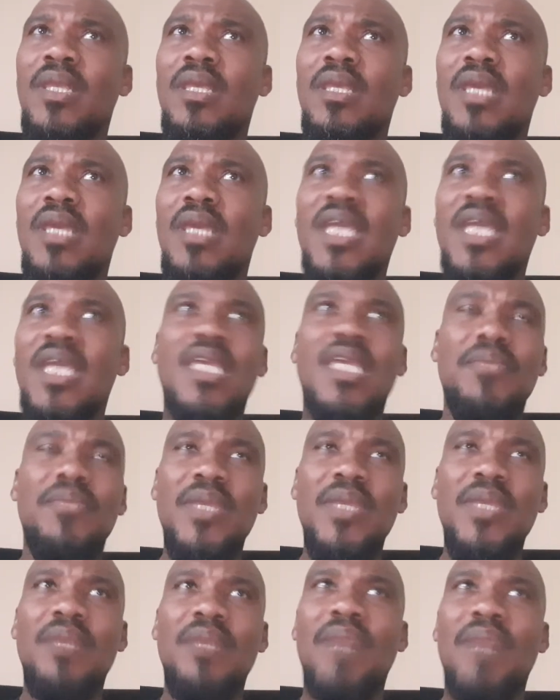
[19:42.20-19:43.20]
And be
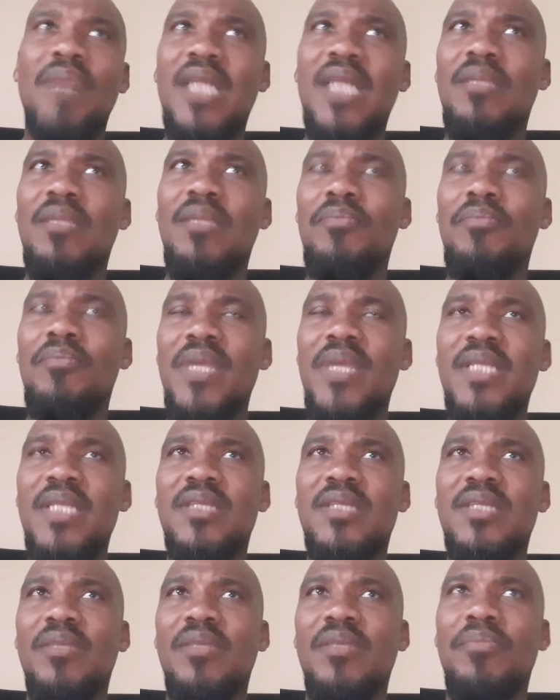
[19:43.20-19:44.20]
about the business
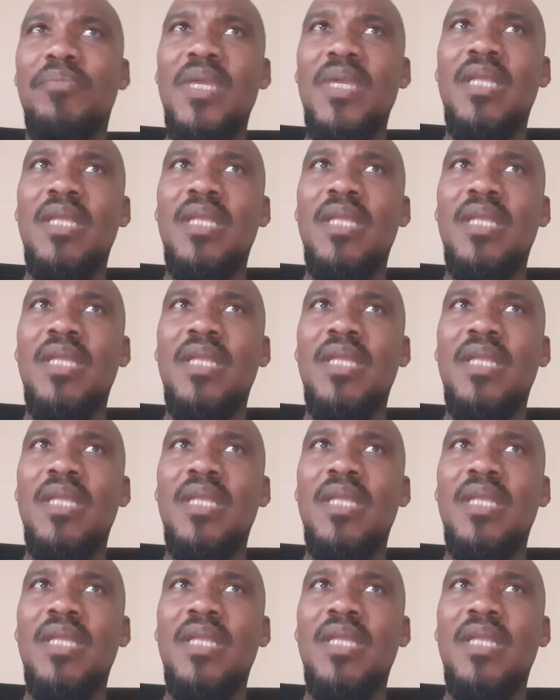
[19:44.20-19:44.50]
of being